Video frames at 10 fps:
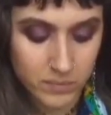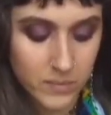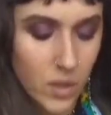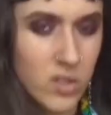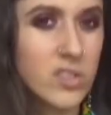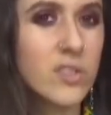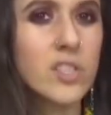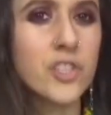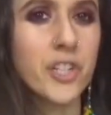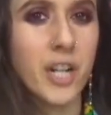Also, this
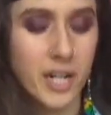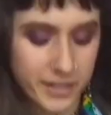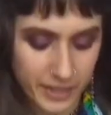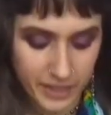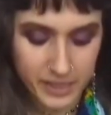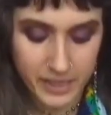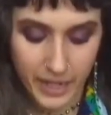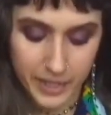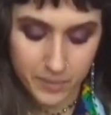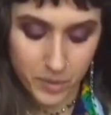shirt kind of had like a
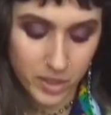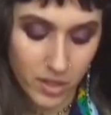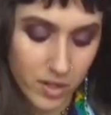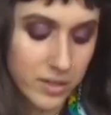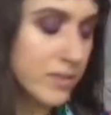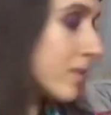stain and whatnot.